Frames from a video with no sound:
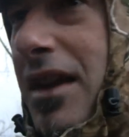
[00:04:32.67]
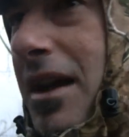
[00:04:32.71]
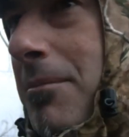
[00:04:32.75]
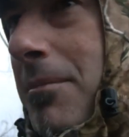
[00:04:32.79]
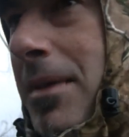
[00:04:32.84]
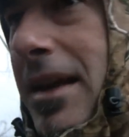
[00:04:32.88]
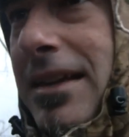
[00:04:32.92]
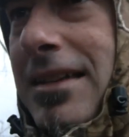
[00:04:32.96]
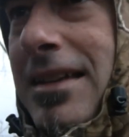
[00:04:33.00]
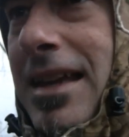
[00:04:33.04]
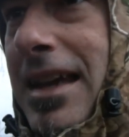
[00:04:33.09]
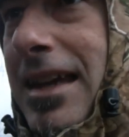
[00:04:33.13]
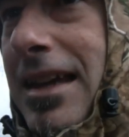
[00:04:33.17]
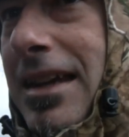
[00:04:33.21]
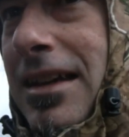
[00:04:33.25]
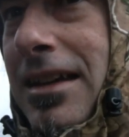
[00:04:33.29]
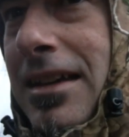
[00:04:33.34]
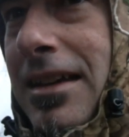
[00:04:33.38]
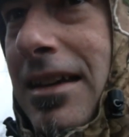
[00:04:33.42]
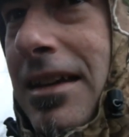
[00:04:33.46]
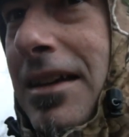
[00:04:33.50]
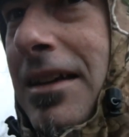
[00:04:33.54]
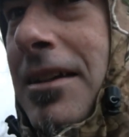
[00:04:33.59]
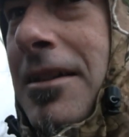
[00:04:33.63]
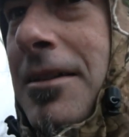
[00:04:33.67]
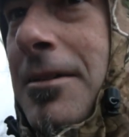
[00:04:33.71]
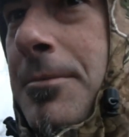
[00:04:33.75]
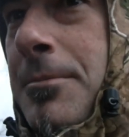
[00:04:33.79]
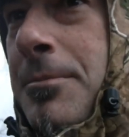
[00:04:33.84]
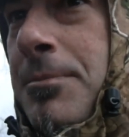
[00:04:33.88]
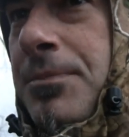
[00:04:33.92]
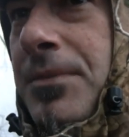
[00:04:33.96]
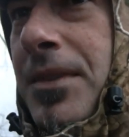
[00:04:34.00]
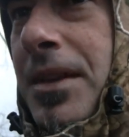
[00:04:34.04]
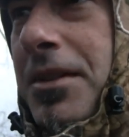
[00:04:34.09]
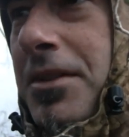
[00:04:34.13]
I may take,
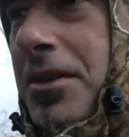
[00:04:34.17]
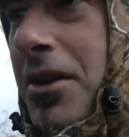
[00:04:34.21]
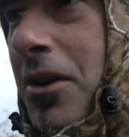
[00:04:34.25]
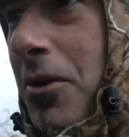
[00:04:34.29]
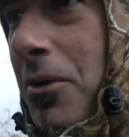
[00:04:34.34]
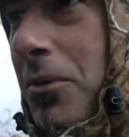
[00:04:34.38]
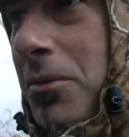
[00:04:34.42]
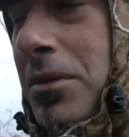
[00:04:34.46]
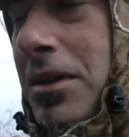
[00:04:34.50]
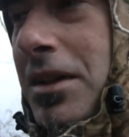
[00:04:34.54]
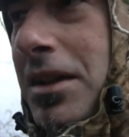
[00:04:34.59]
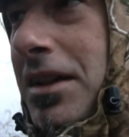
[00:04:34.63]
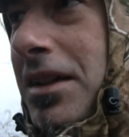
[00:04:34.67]
you know,